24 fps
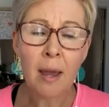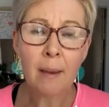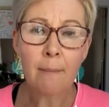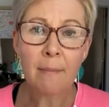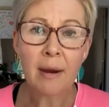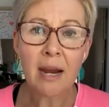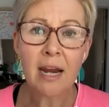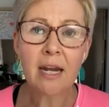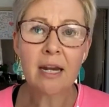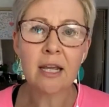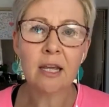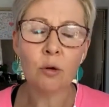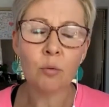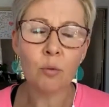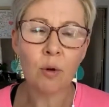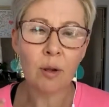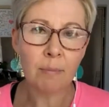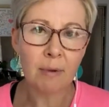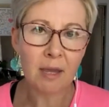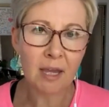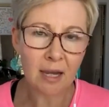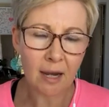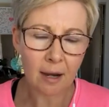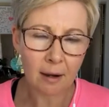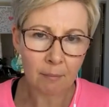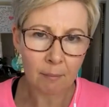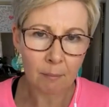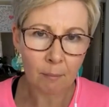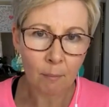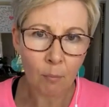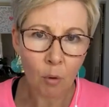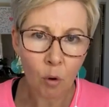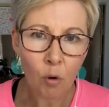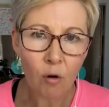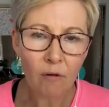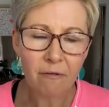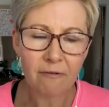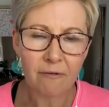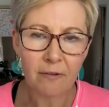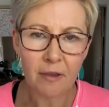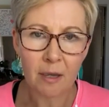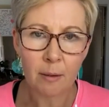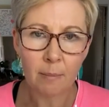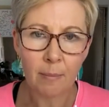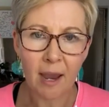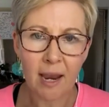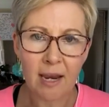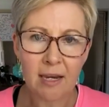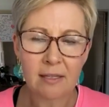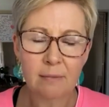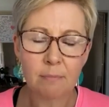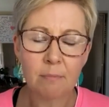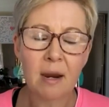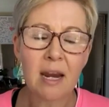meaning we become more fear-based,